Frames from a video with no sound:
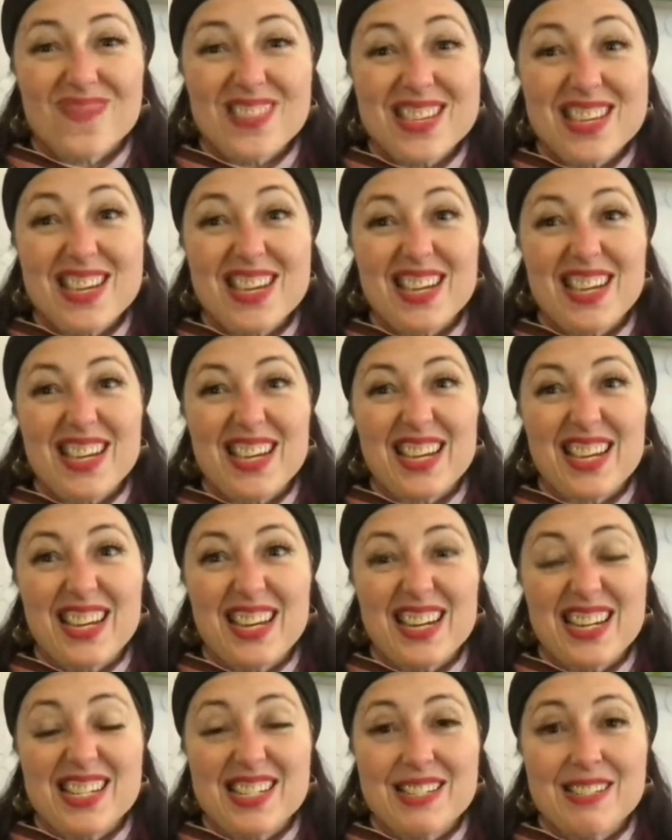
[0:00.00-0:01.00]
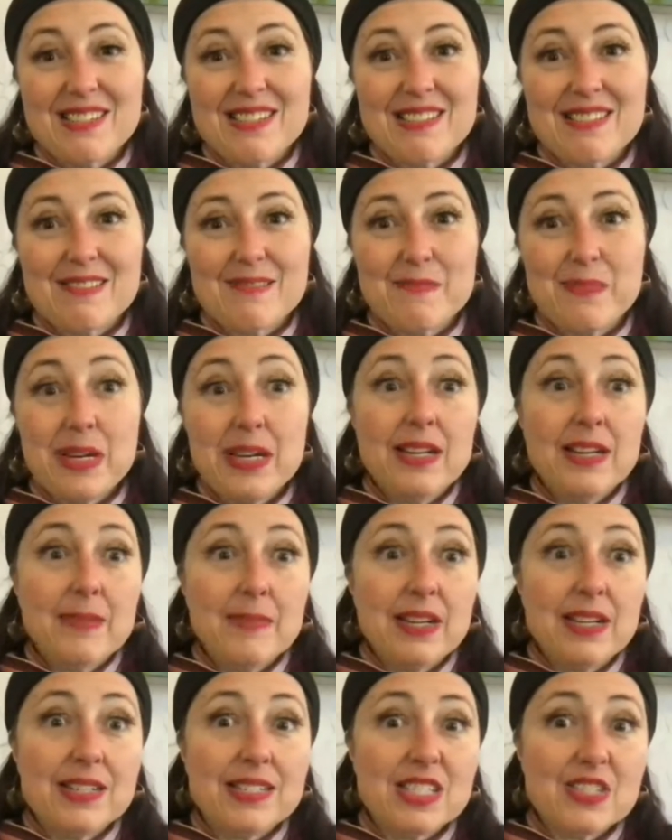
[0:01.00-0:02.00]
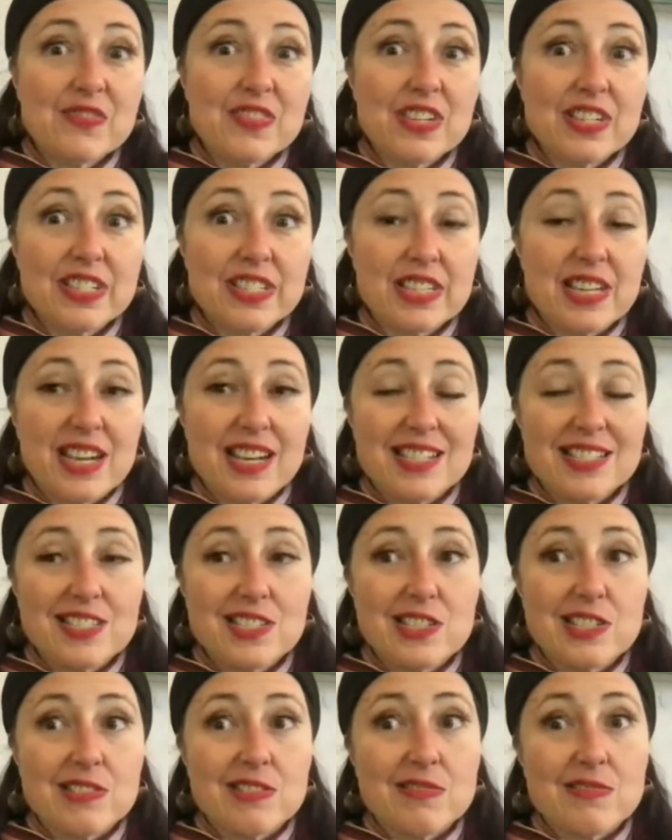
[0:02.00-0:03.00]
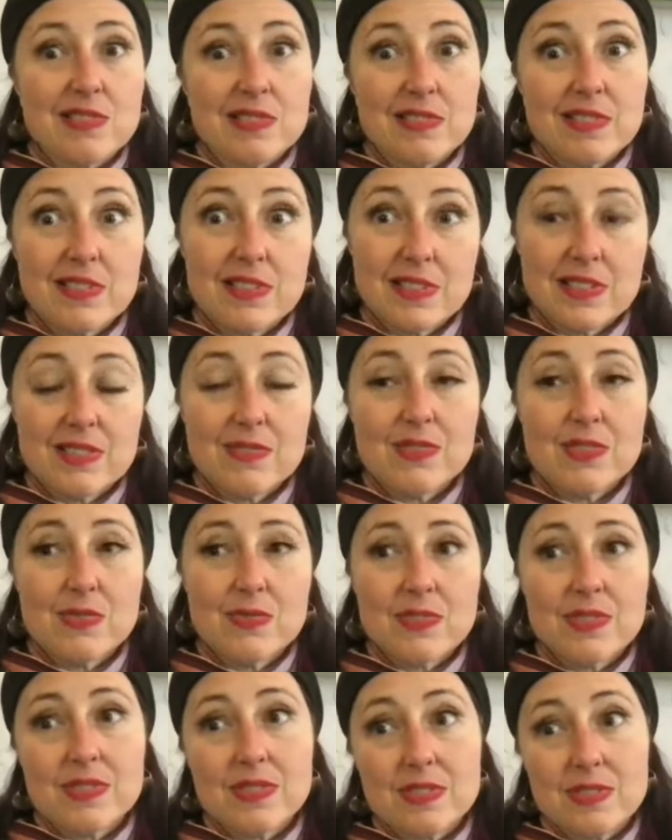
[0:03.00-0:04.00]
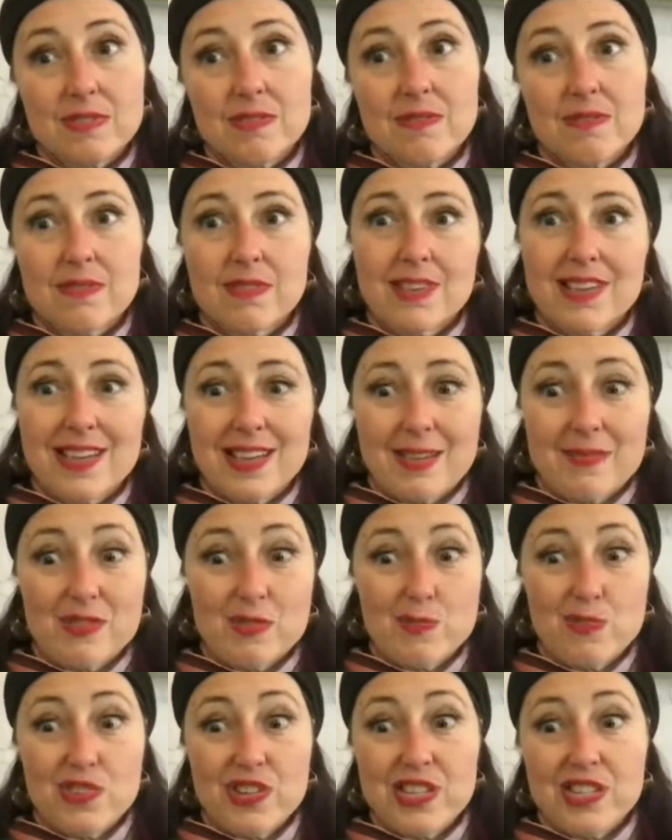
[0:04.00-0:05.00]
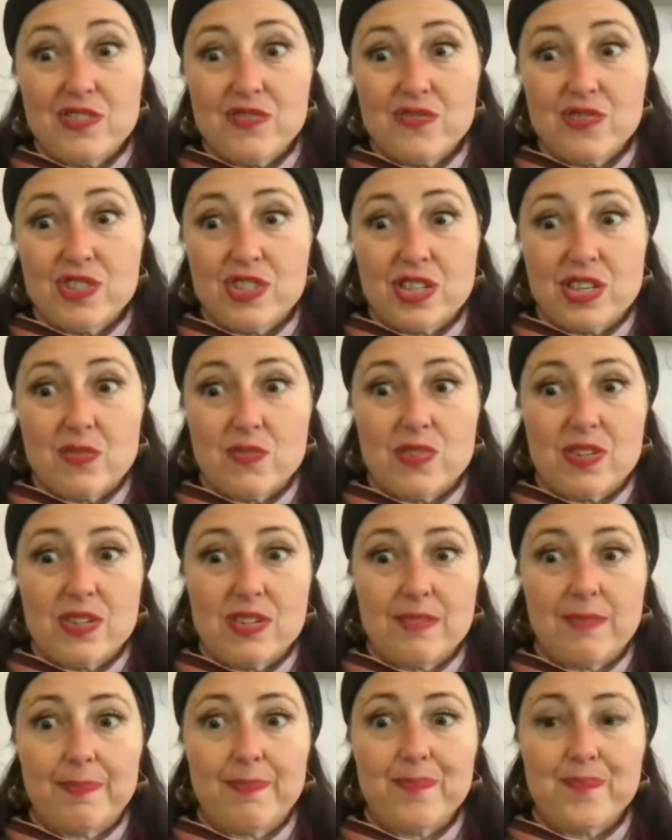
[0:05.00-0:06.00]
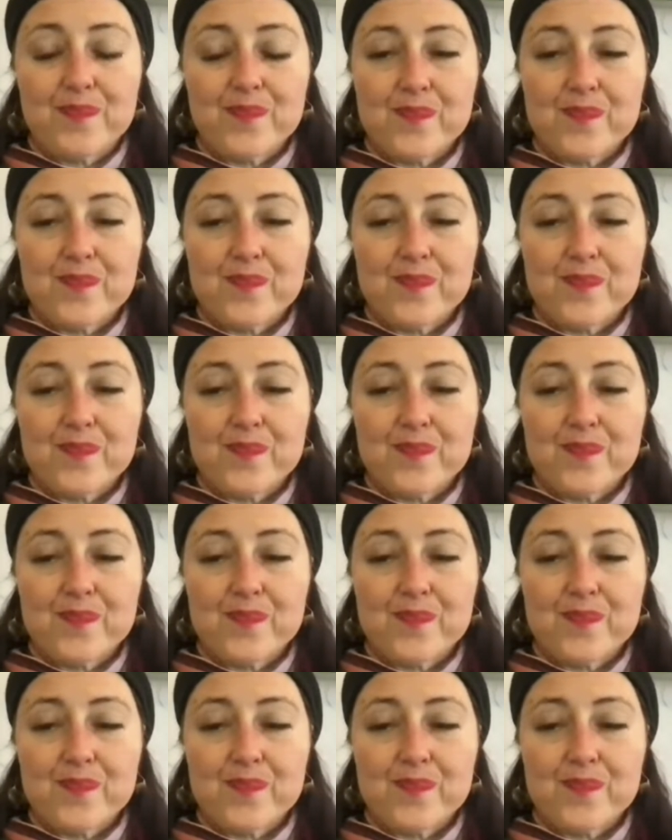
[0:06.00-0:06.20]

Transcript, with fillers: yeah. But I mean, as far as gods go, uh, Zeus was was a pretty interesting one.